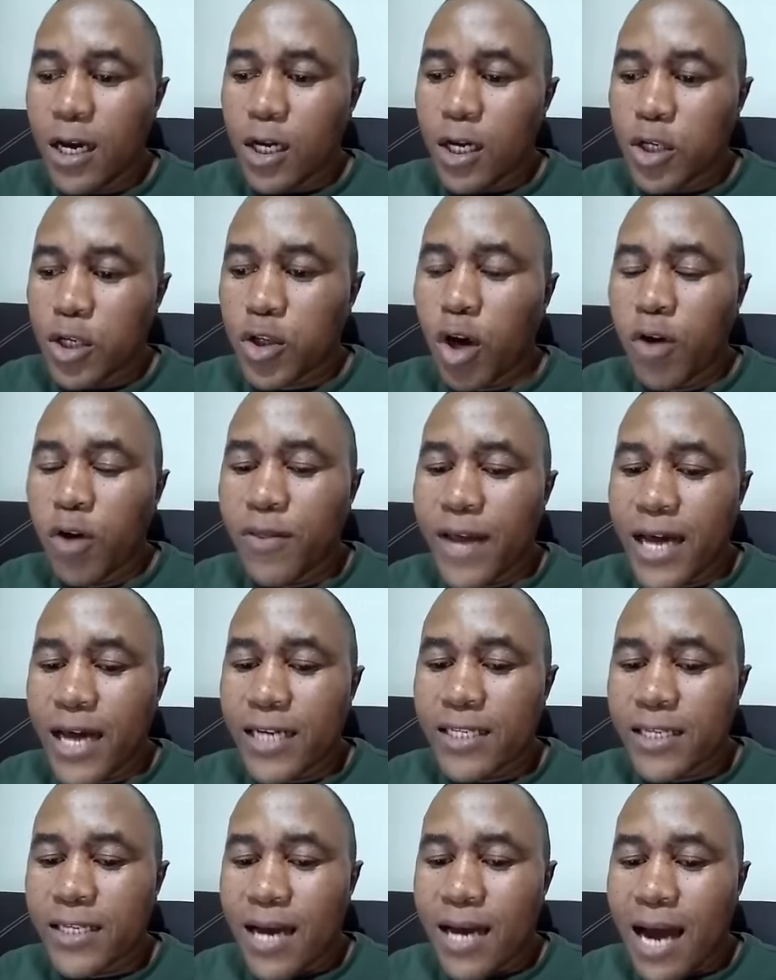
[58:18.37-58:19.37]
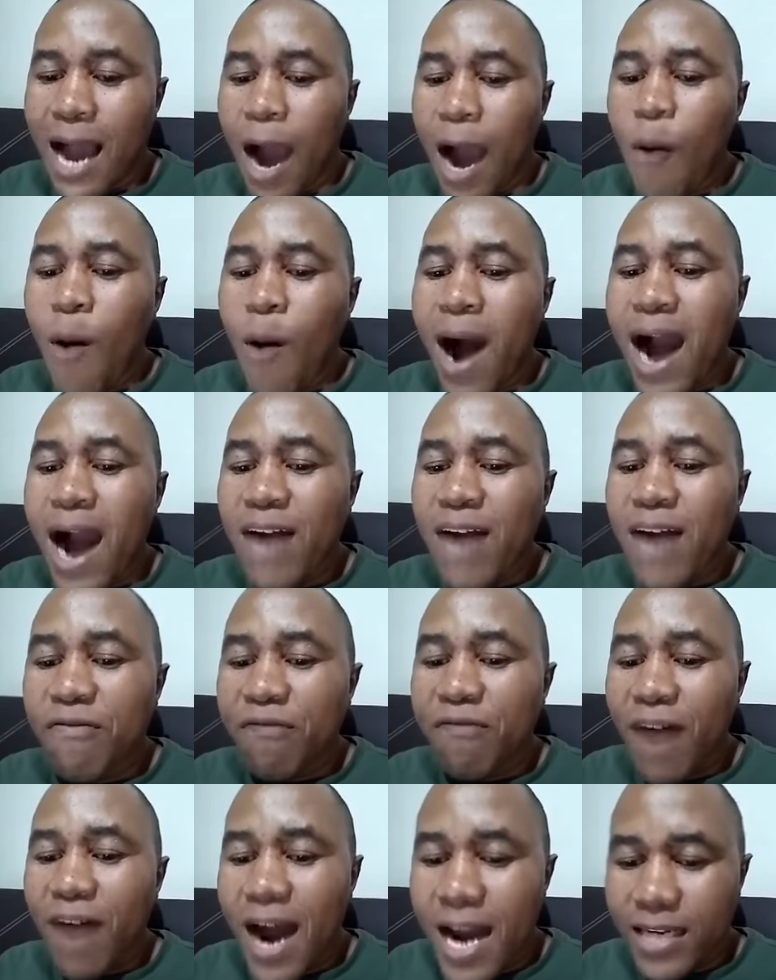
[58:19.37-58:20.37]
so that our
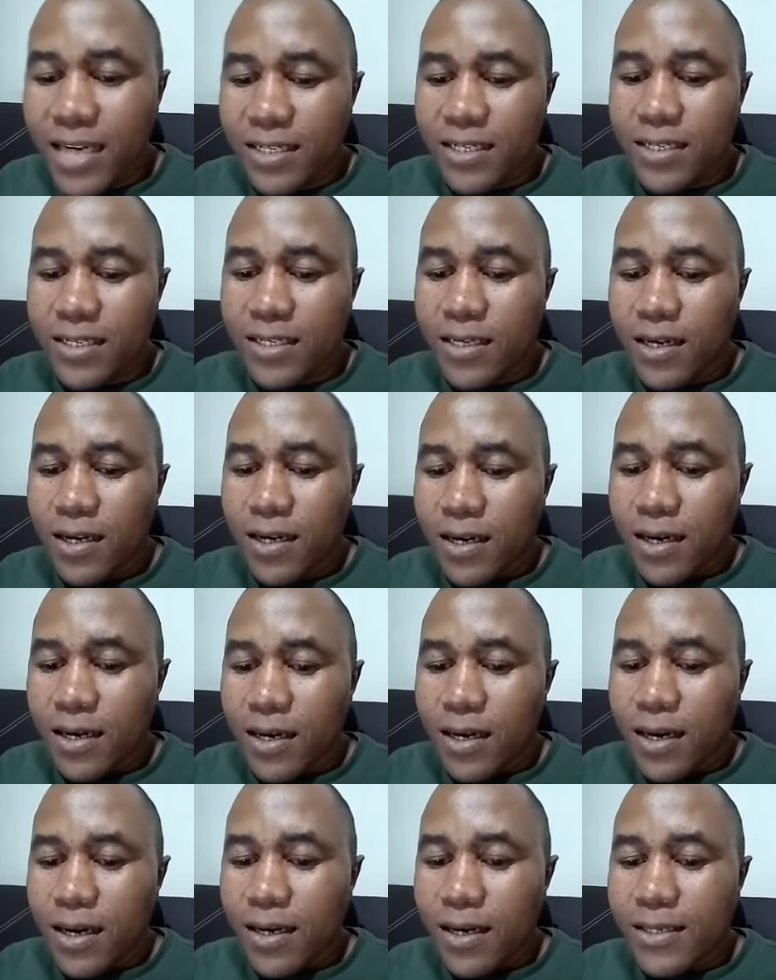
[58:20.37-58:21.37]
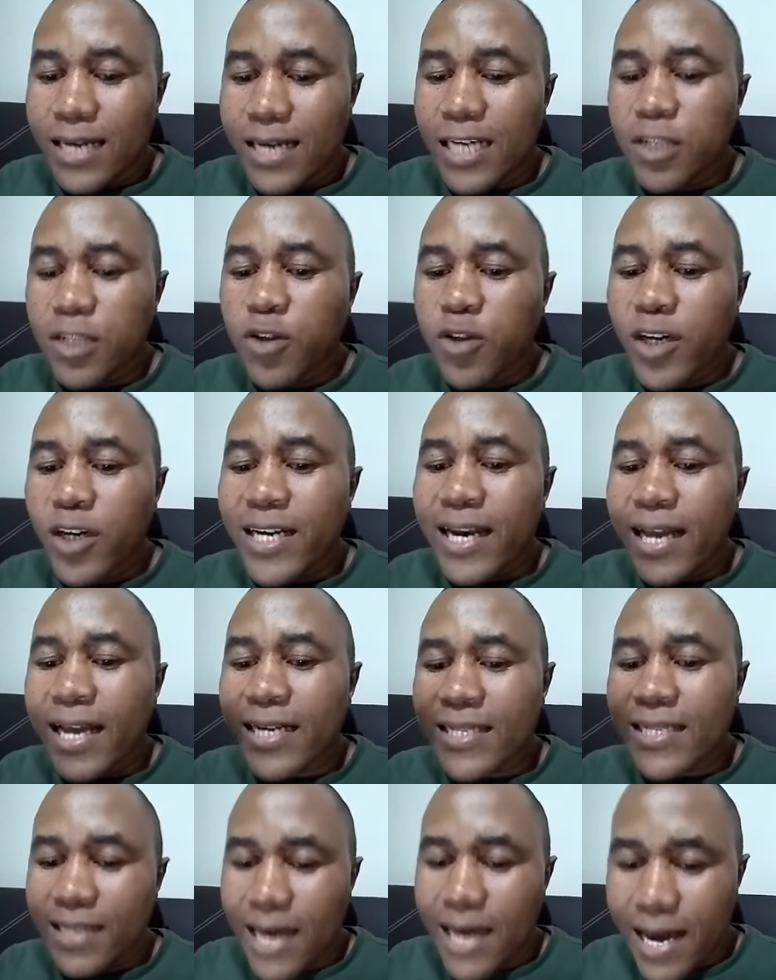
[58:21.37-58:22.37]
advice does not lack
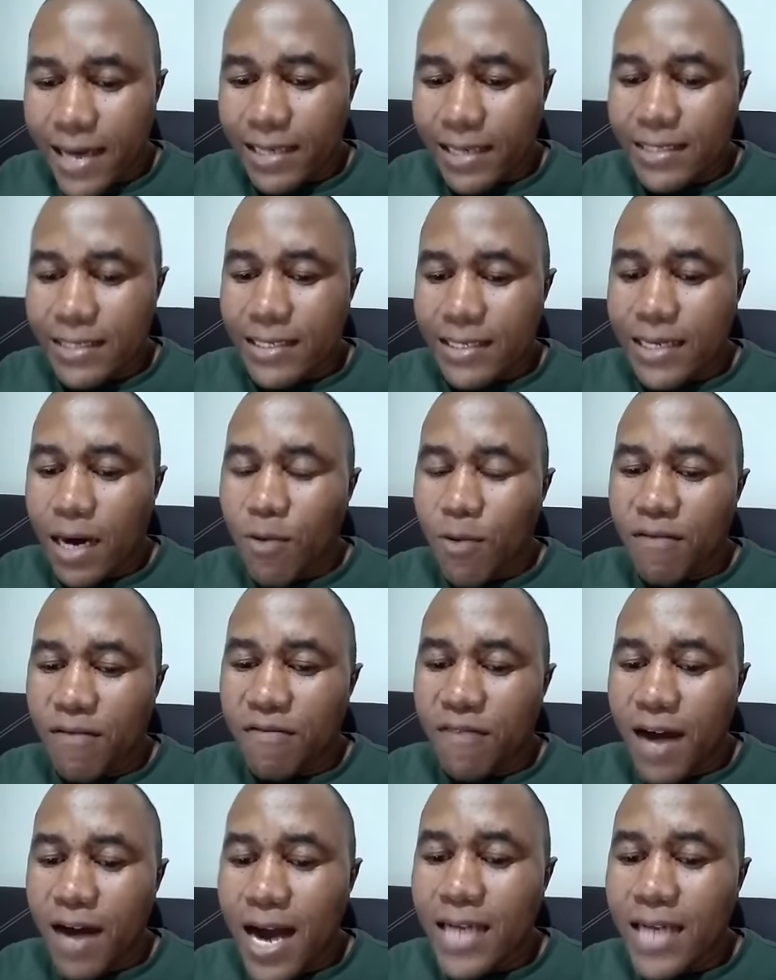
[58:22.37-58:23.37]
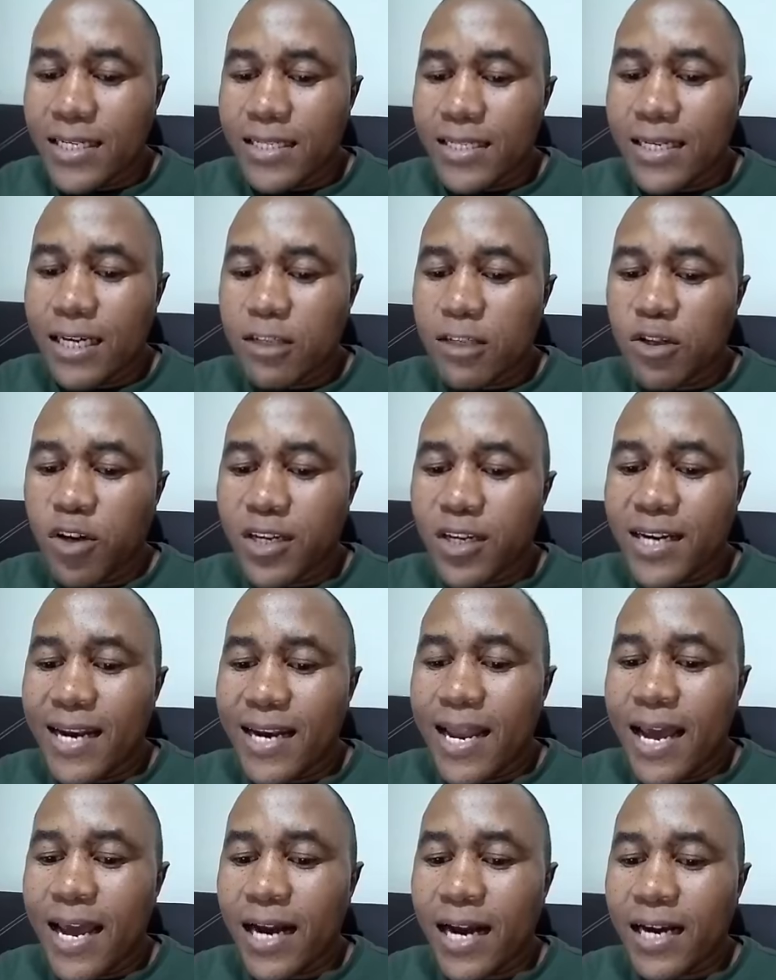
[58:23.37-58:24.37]
science, our advice does not
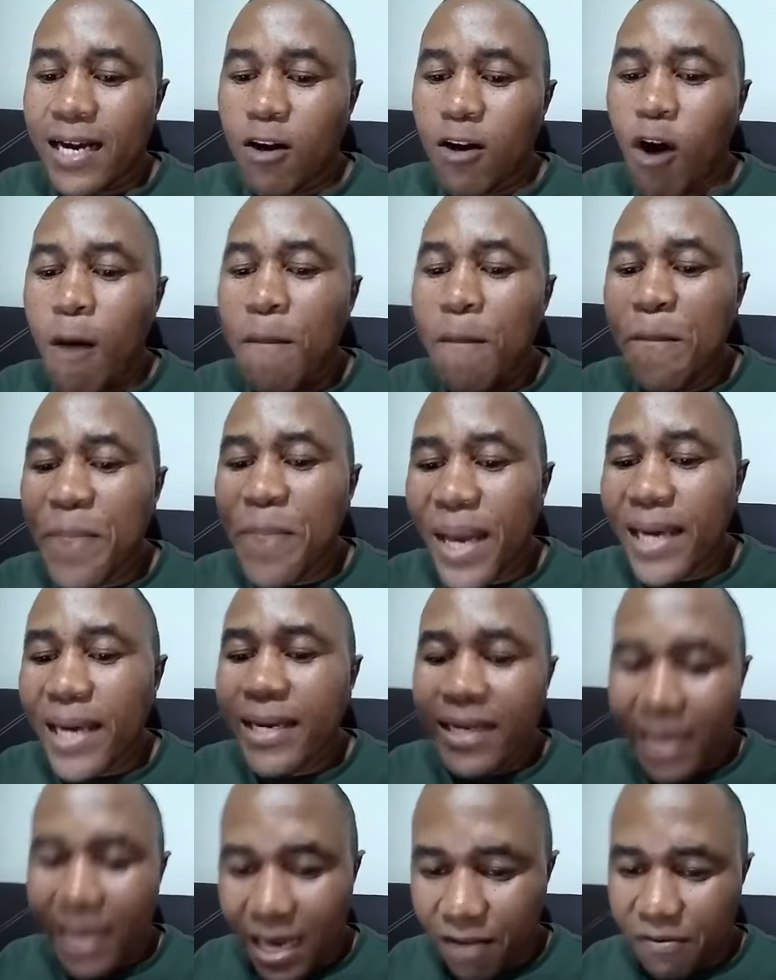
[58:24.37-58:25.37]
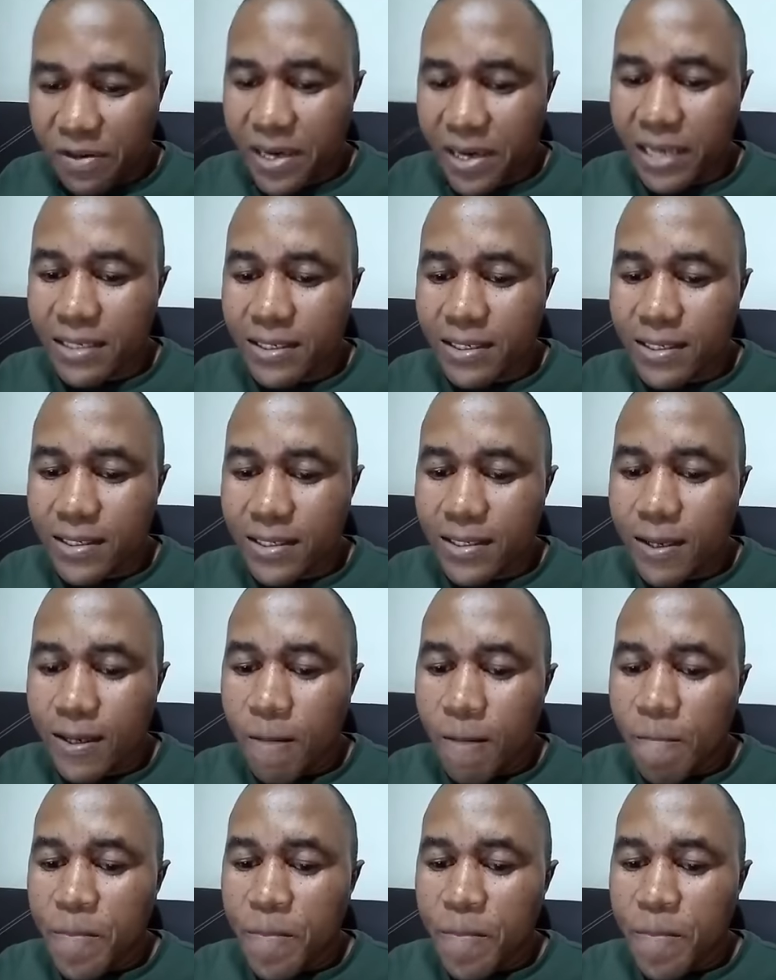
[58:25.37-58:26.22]
lack compelling evidence.